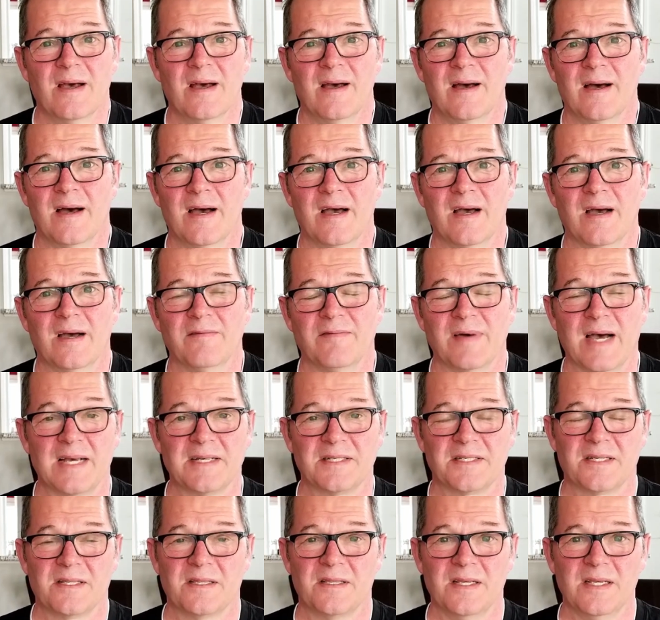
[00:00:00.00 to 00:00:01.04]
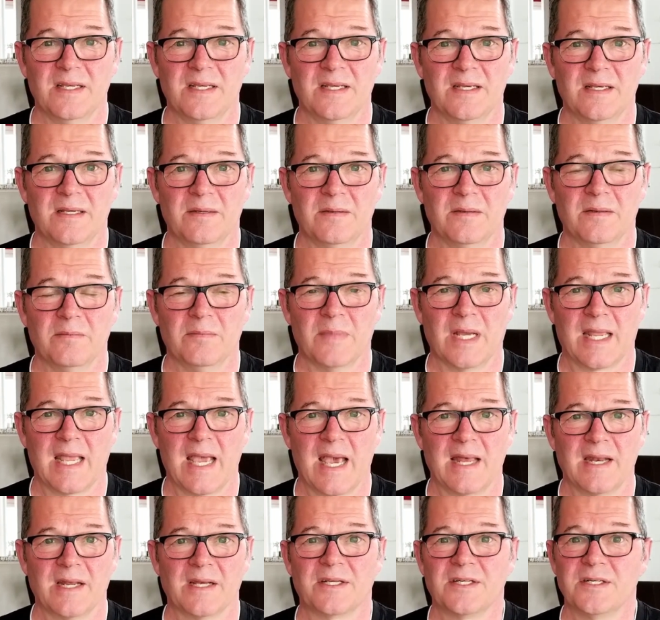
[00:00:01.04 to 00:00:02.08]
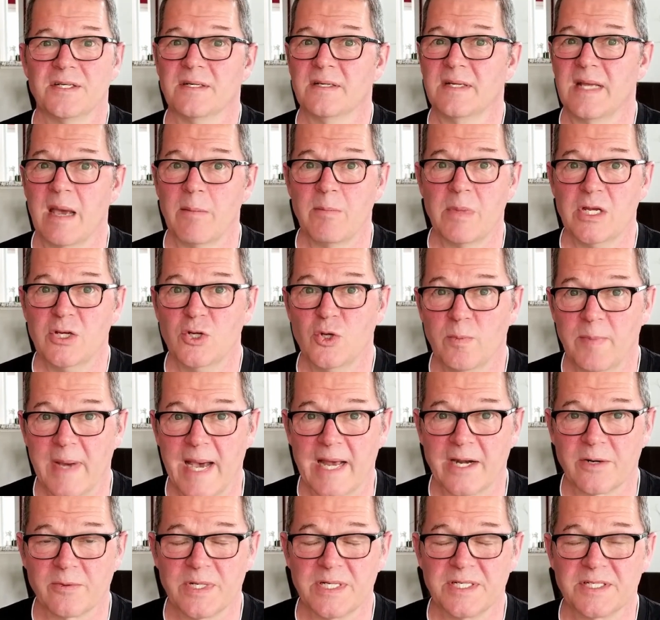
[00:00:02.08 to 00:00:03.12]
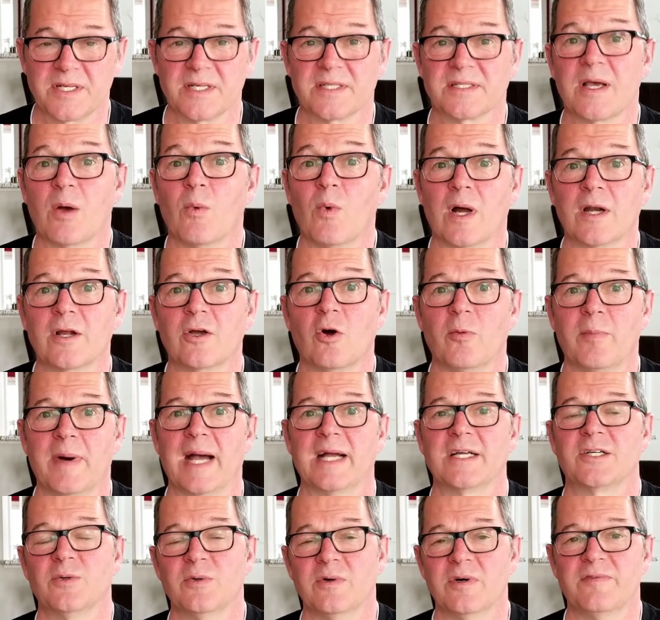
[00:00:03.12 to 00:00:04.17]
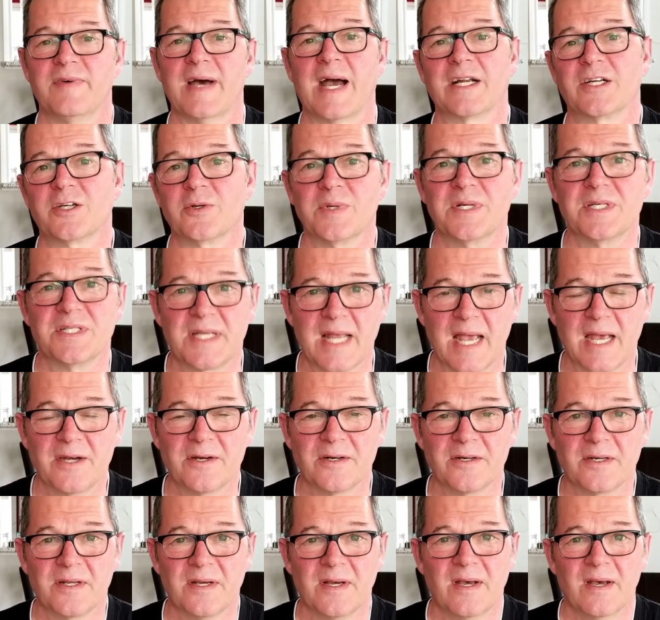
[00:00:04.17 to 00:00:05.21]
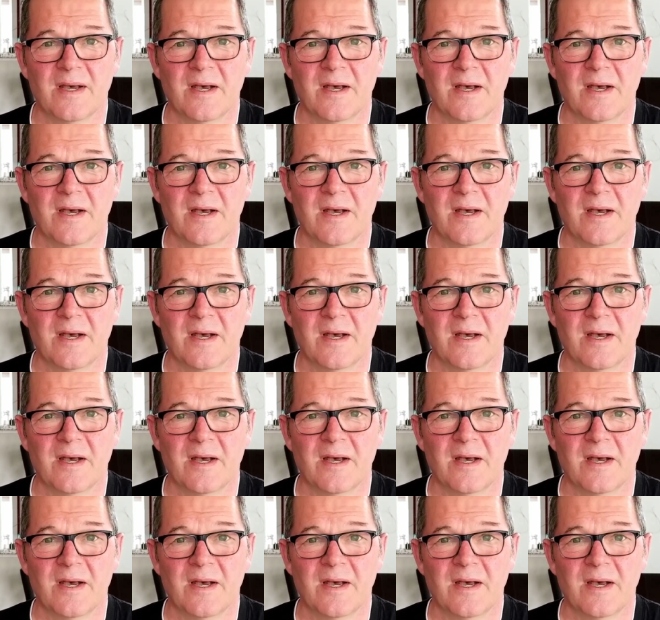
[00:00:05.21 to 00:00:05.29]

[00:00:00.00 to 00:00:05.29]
I've asked the mechanic to get me new batteries because I want to go back to a factory standard.